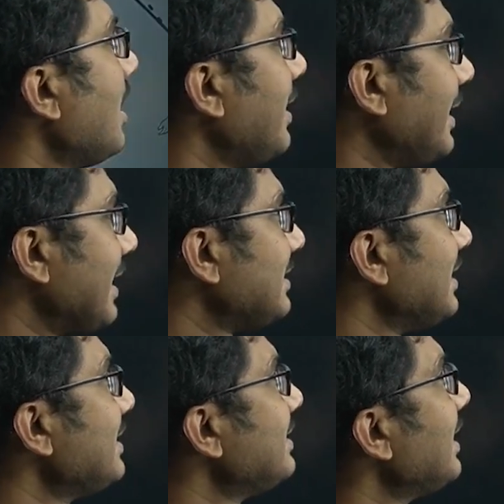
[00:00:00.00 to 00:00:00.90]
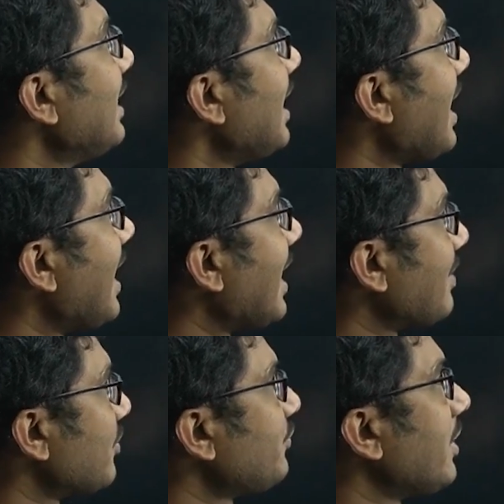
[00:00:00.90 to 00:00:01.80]
next is
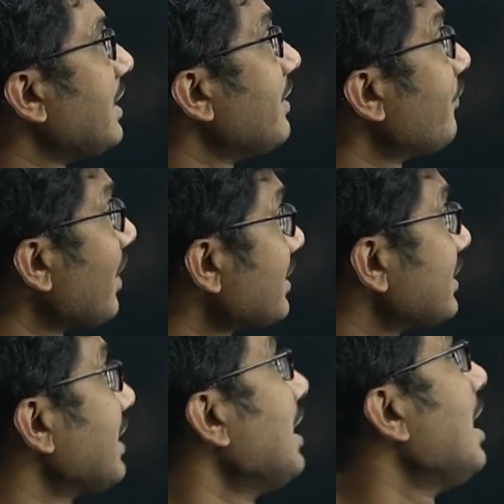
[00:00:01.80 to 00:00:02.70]
atmospheric refraction.